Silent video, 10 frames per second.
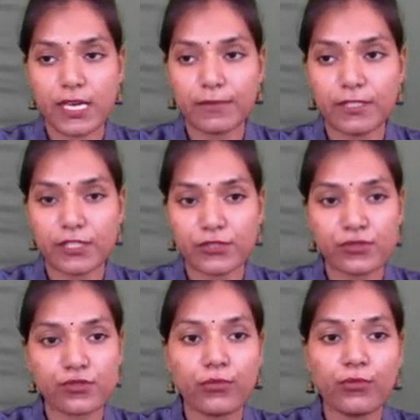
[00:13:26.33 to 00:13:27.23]

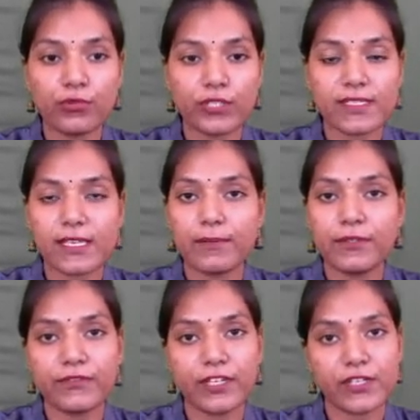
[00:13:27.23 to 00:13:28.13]
applications, or both has
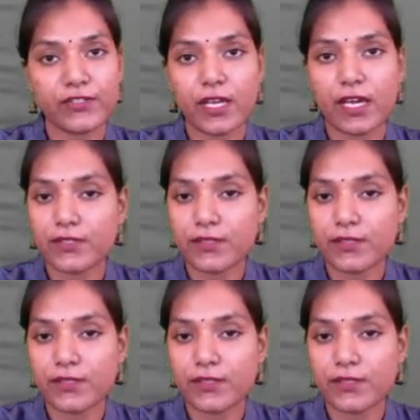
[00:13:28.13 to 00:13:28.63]
amplification and